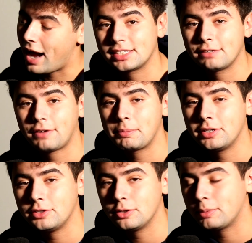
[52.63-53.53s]
As if I'm
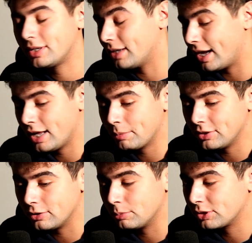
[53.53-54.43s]
a noob, and I am a
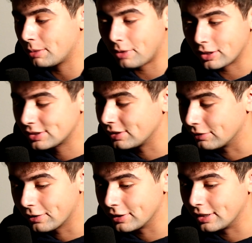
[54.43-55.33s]
noob, so I'm honestly
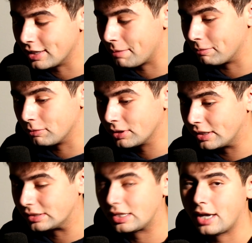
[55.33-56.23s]
learning and I'm
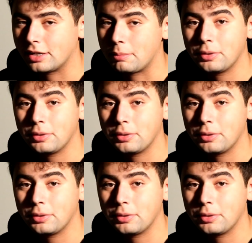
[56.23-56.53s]
really excited.